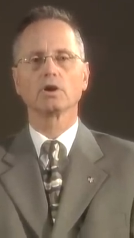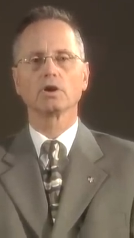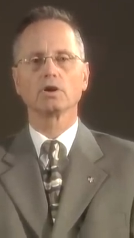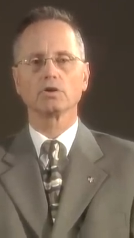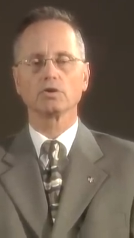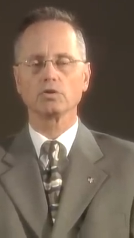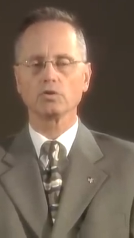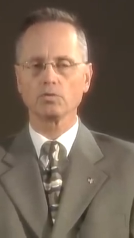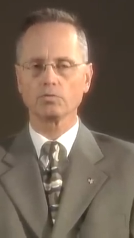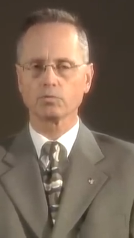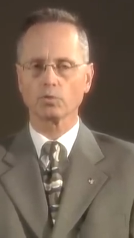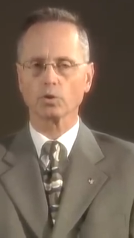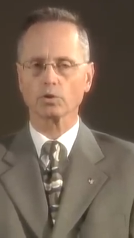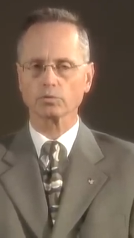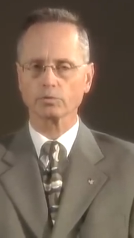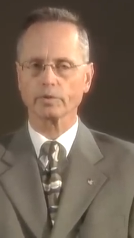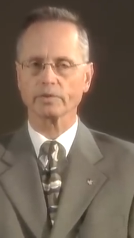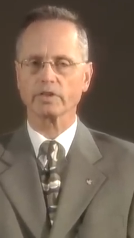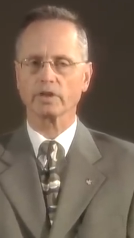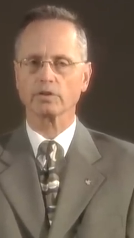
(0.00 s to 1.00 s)
You've
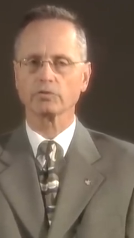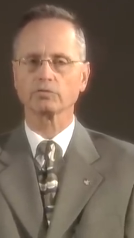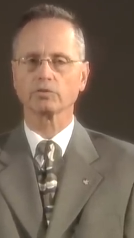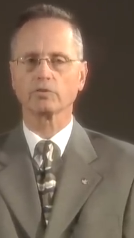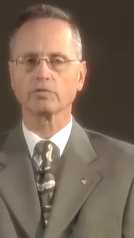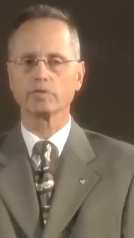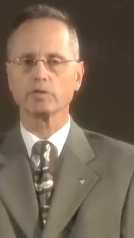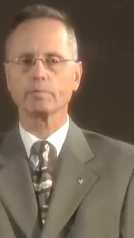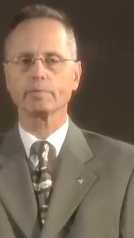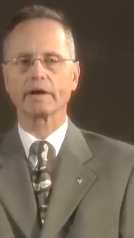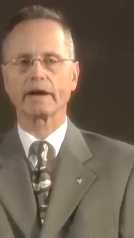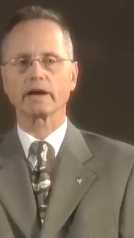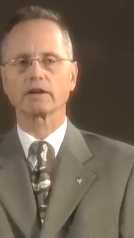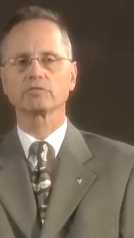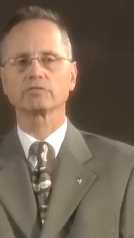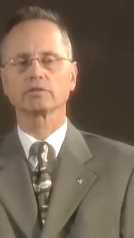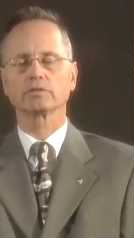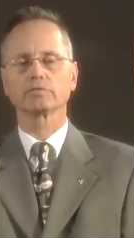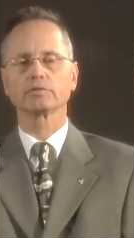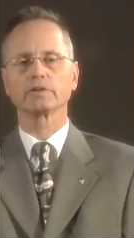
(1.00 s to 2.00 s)
worked with us over the
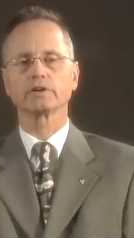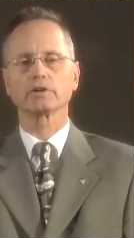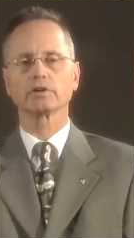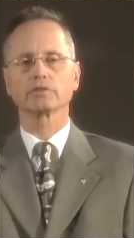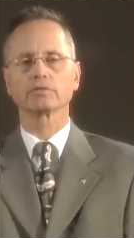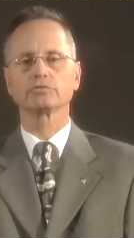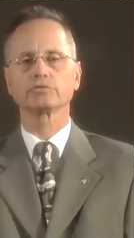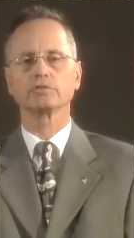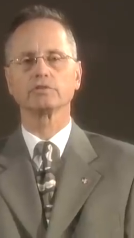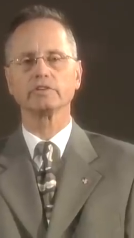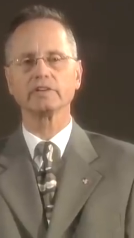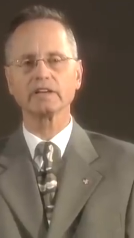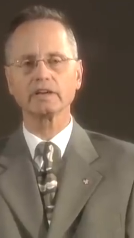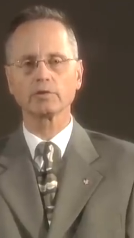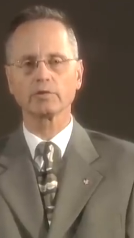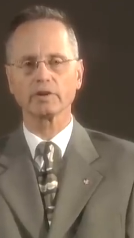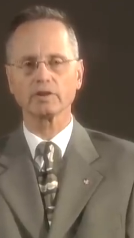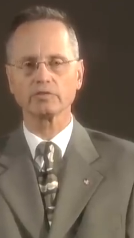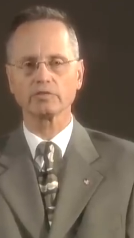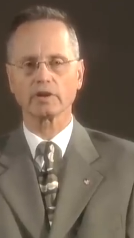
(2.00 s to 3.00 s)
past several years to
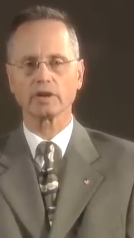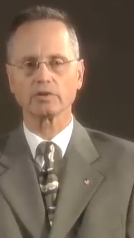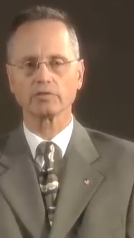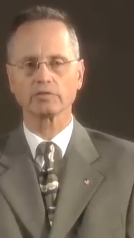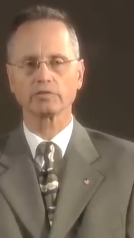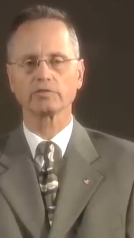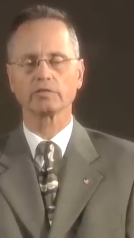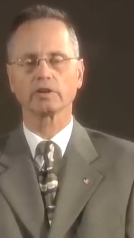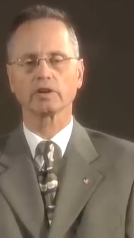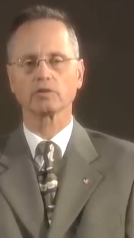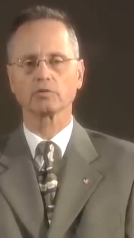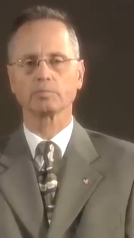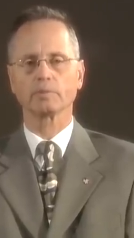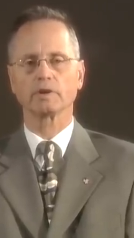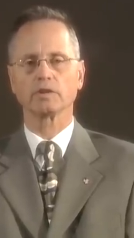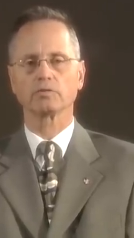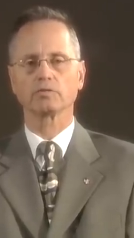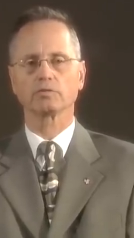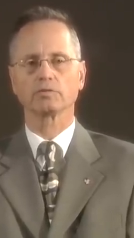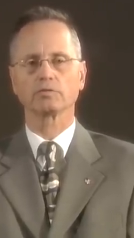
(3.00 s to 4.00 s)
decrease agency
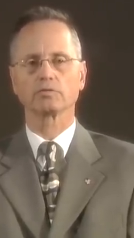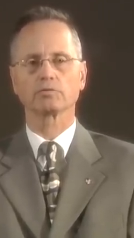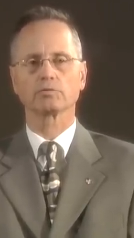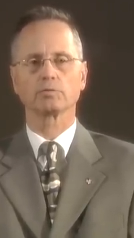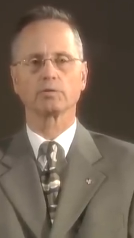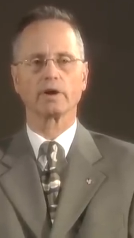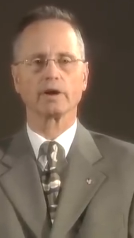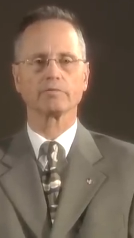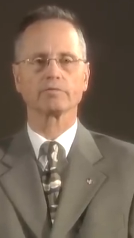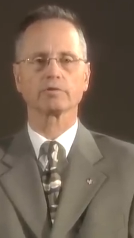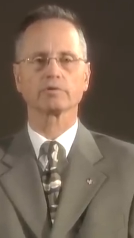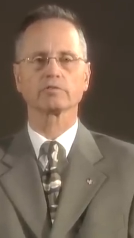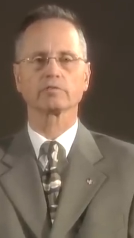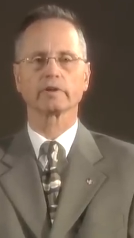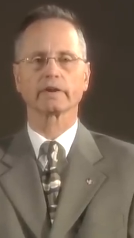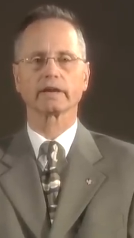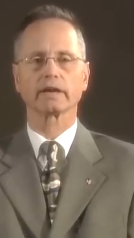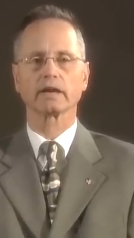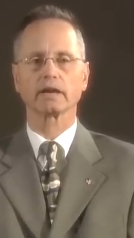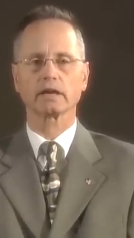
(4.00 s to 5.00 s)
expenses through efforts
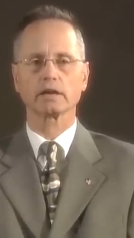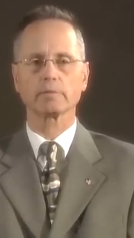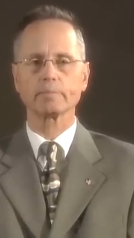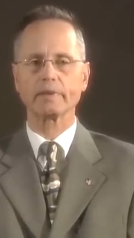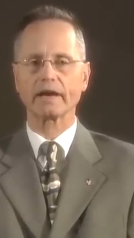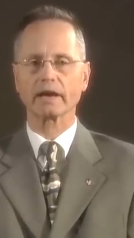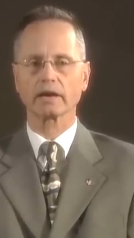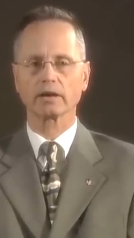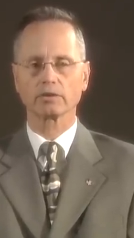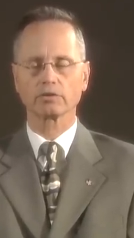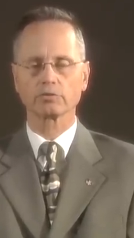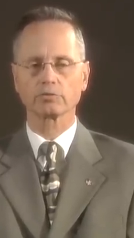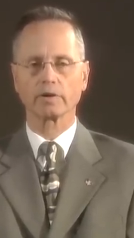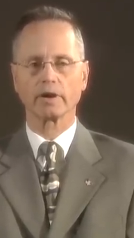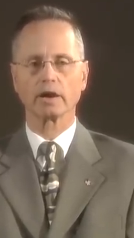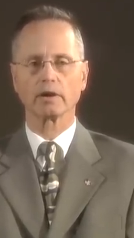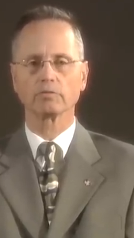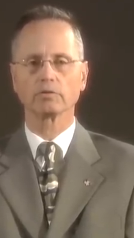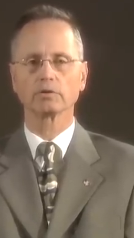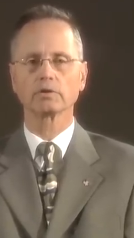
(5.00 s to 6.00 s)
like cutting back on
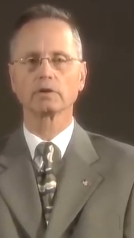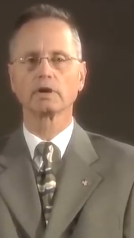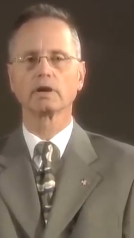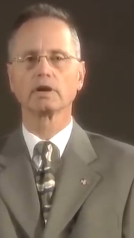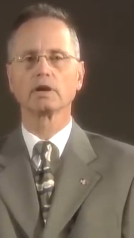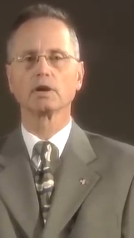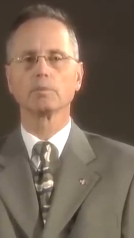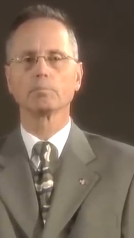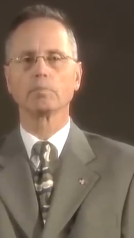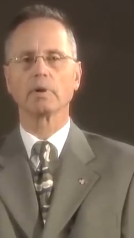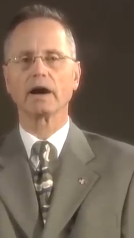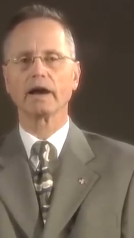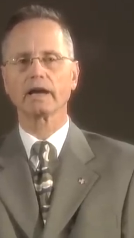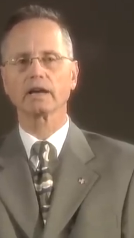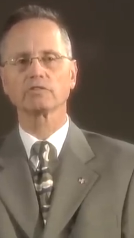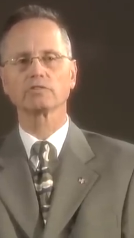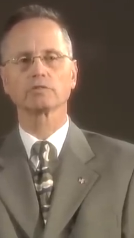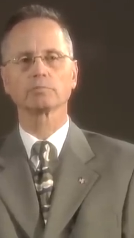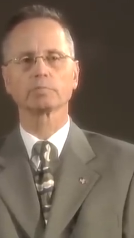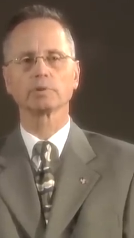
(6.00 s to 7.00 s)
travel,
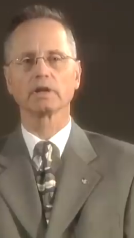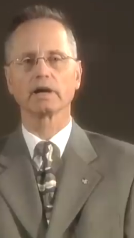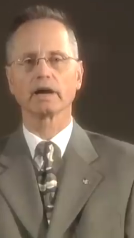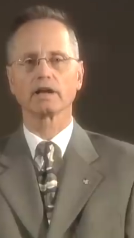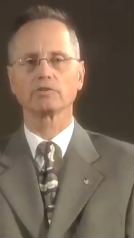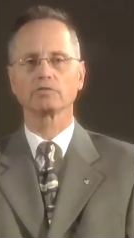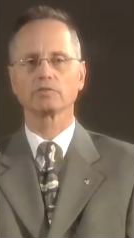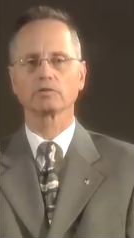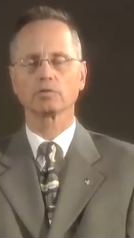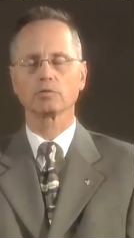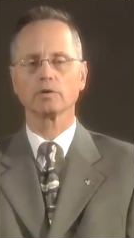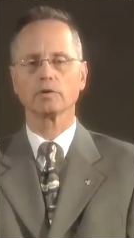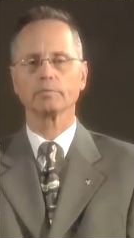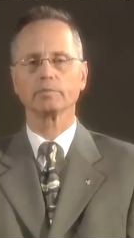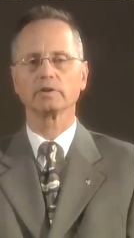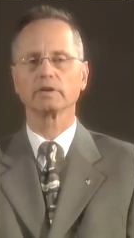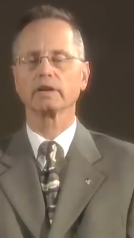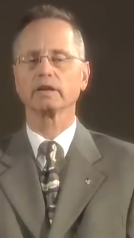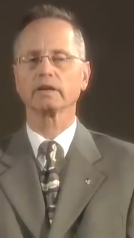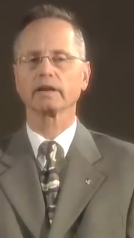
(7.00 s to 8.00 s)
buying supplies and
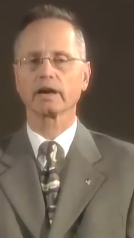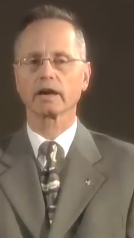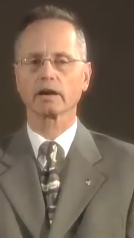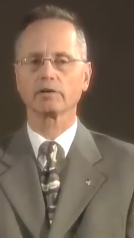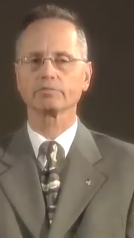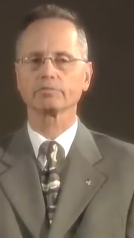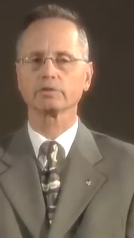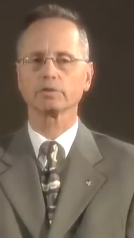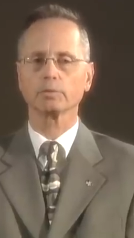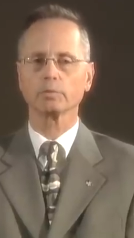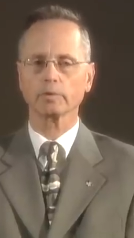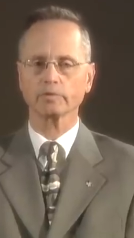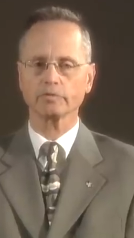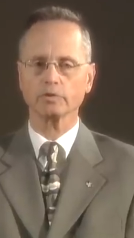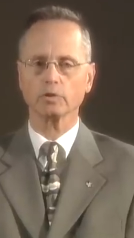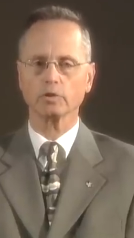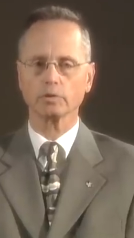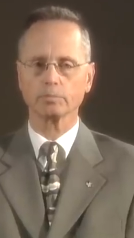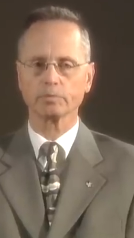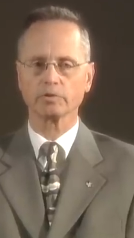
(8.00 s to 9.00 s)
equipment, and carefully
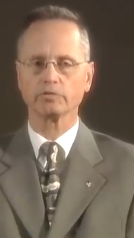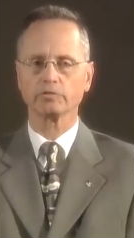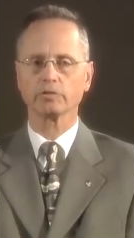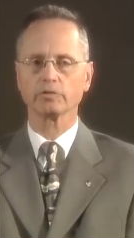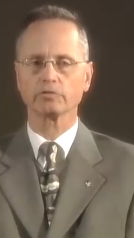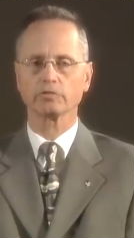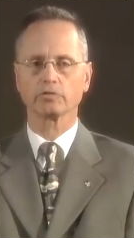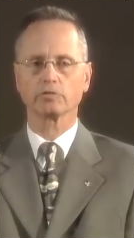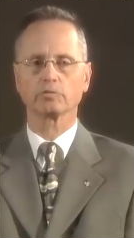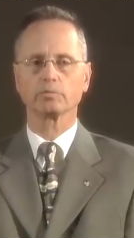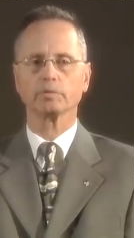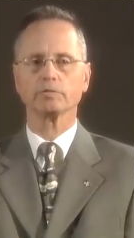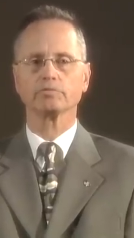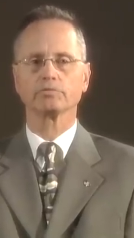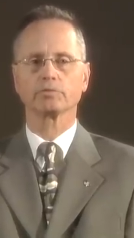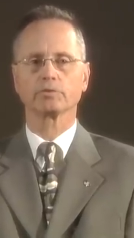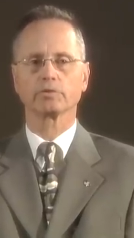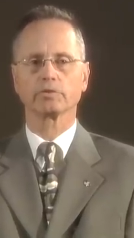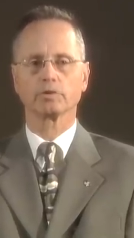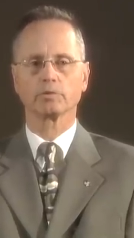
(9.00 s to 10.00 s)
reviewing positions
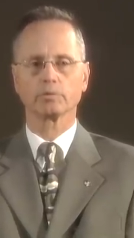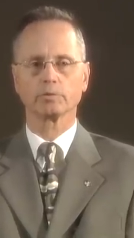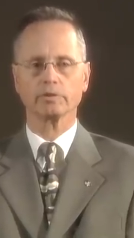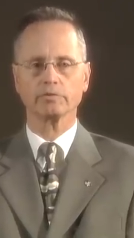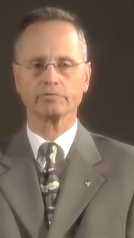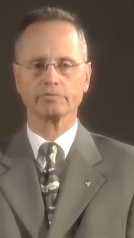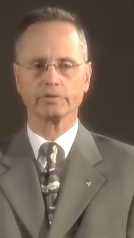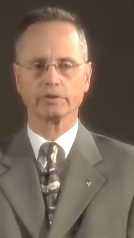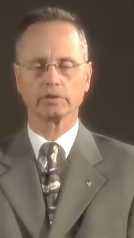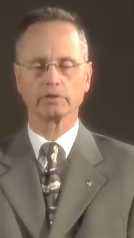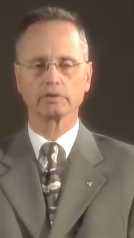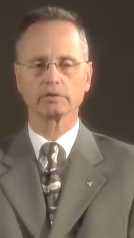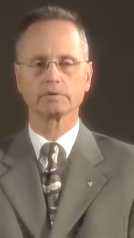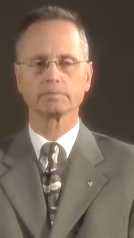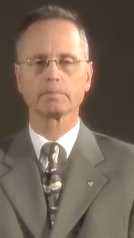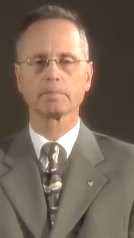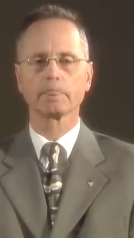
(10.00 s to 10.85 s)
before they're refilled.